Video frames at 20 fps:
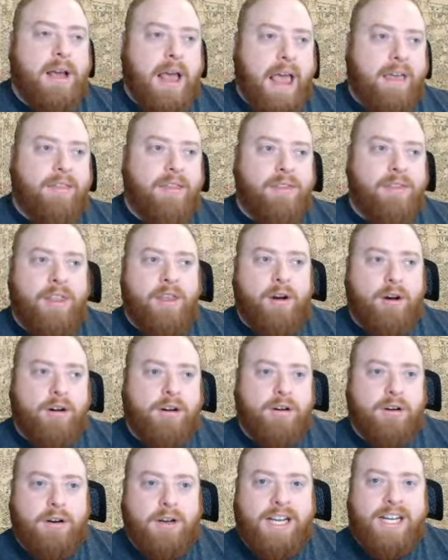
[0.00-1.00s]
and then
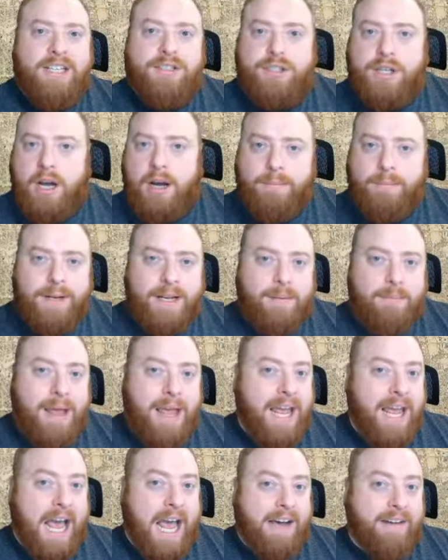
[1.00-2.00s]
there each company
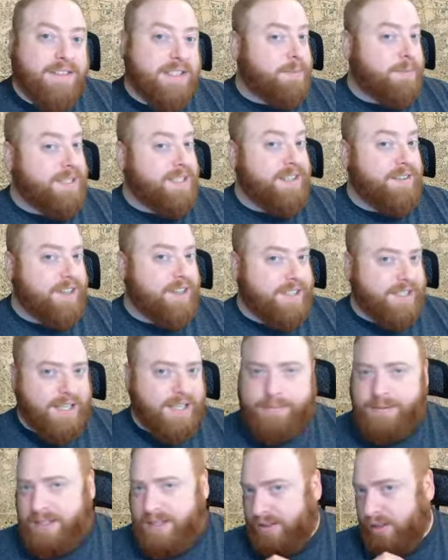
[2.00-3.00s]
may have specific
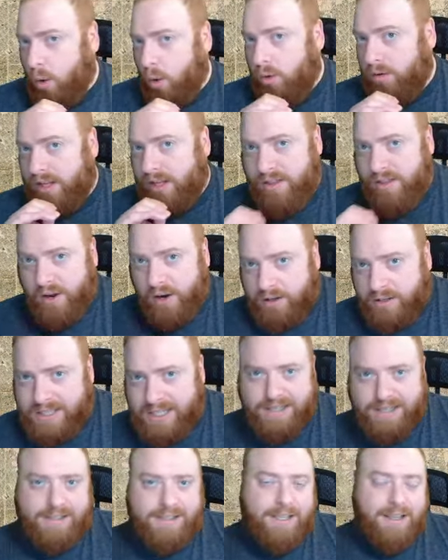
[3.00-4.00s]
SNPs that only they're
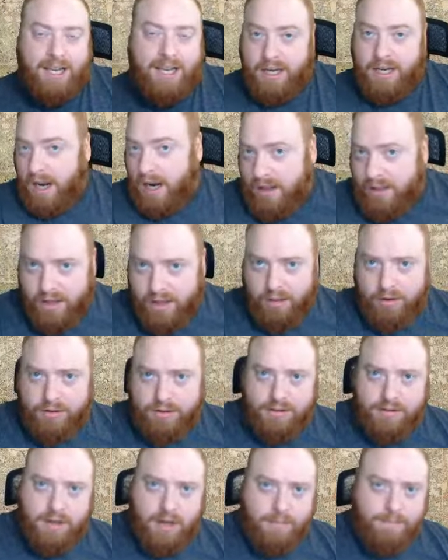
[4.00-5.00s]
testing, that none of the
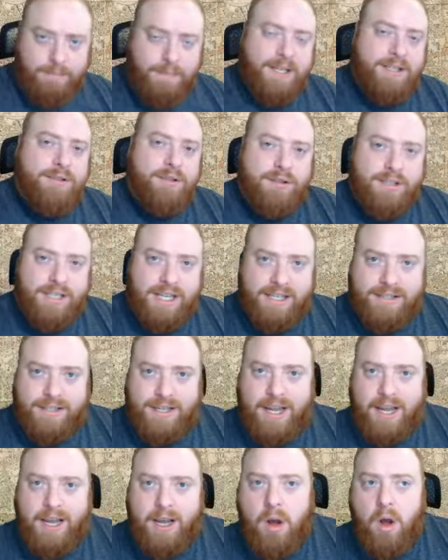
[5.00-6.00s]
other companies are
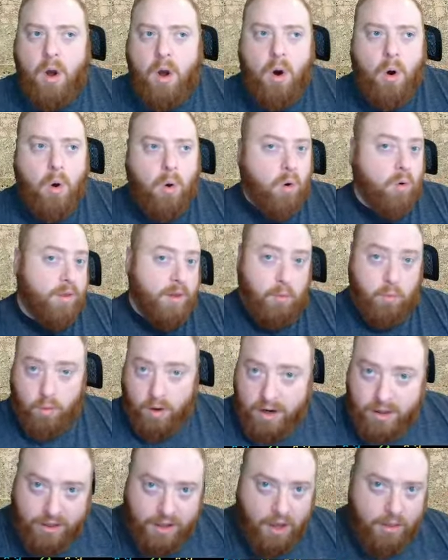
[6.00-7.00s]
testing, or only
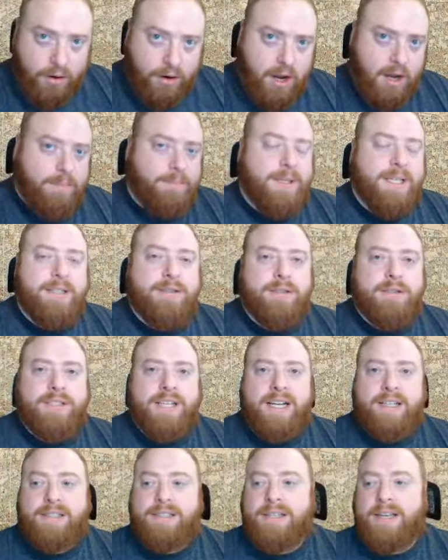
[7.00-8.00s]
one of the other companies are
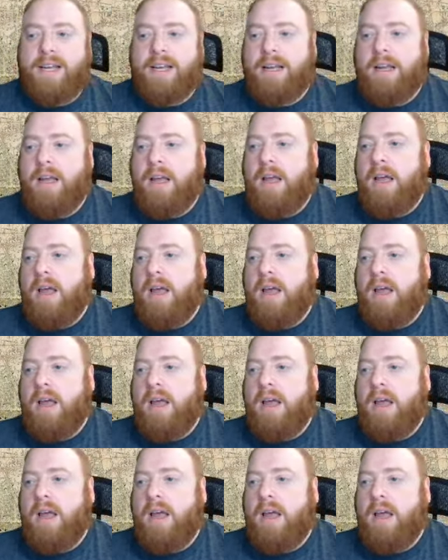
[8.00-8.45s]
testing.